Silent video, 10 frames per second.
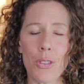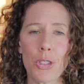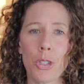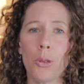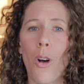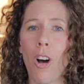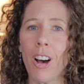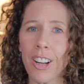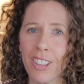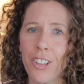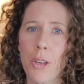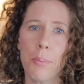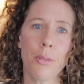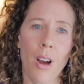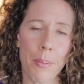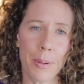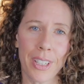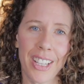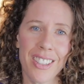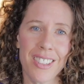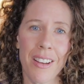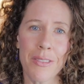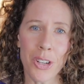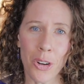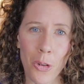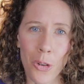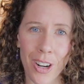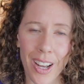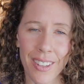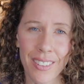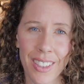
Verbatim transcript: to honor the properties of your aura.